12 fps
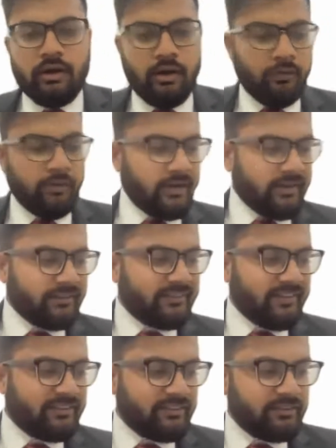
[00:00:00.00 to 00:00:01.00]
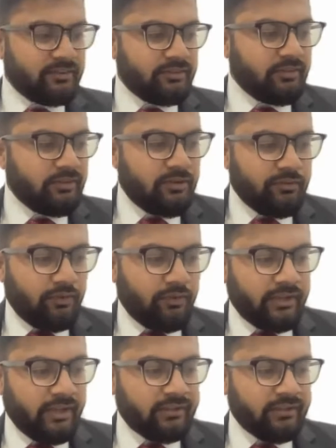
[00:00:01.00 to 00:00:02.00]
Our current session for
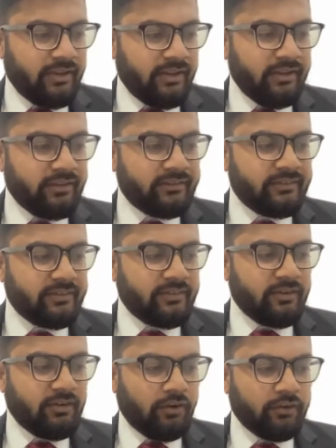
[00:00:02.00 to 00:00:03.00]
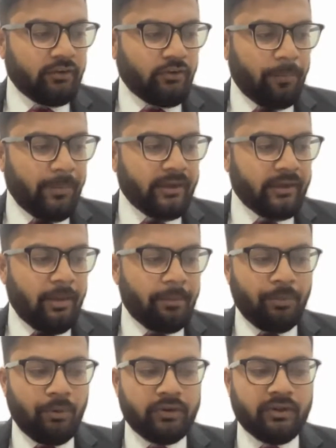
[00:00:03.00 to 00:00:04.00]
Day 3 is on the topic
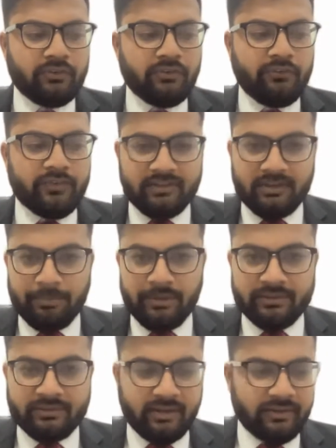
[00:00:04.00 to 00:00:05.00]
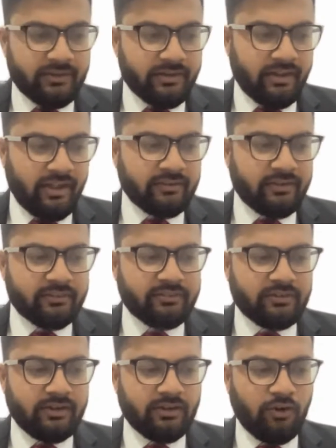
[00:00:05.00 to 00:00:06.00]
Importance of Recipe
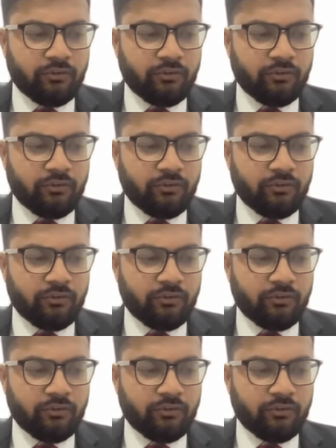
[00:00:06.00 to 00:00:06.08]
Standardization in